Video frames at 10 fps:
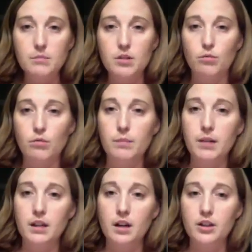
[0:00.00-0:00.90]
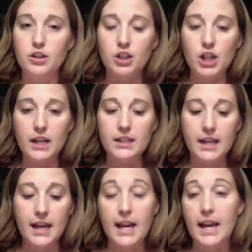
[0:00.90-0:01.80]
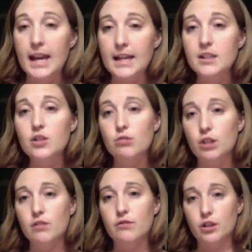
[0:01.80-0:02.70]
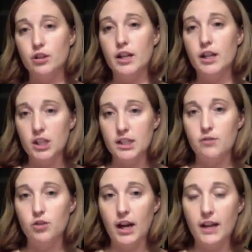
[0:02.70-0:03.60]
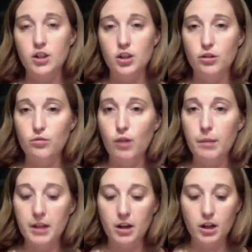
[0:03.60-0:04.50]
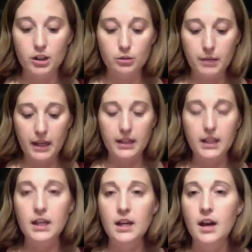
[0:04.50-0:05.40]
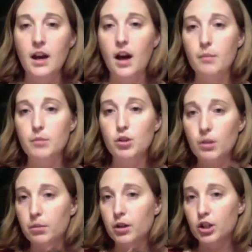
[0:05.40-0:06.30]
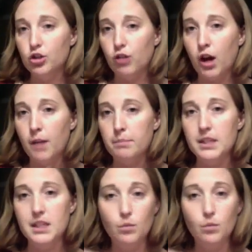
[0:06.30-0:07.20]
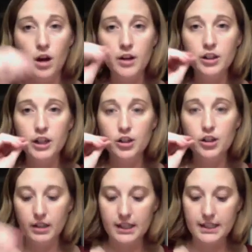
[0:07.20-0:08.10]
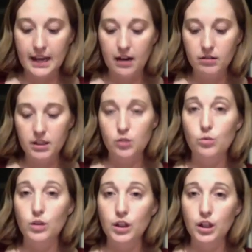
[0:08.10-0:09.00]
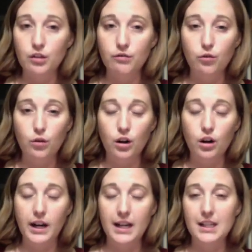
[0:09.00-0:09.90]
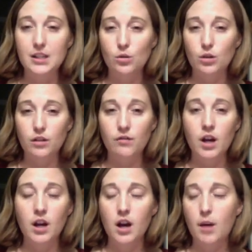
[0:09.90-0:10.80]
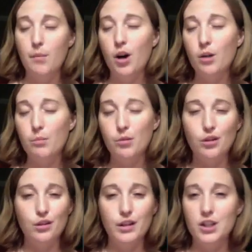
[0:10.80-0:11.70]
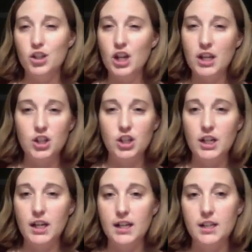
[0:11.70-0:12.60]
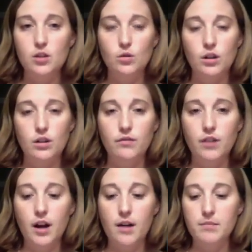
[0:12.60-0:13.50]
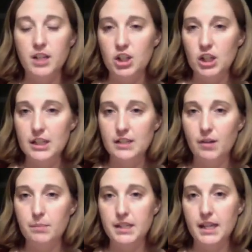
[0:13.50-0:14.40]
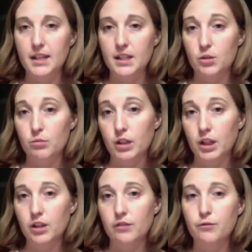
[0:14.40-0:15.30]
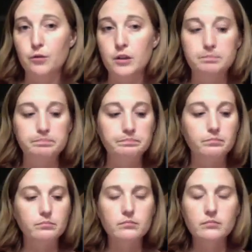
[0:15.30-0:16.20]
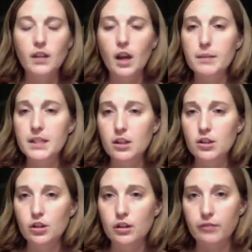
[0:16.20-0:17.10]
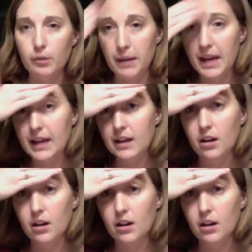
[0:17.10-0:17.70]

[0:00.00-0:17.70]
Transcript: So rubbing it on your chest, and it's really good for your digestive tract. So you can rub it on your belly. You can put a drop in some water and drink it down. It's really good for any sort of heartburn or indigestion, any sort of digestive upset. It's really good for. It's also good for pain.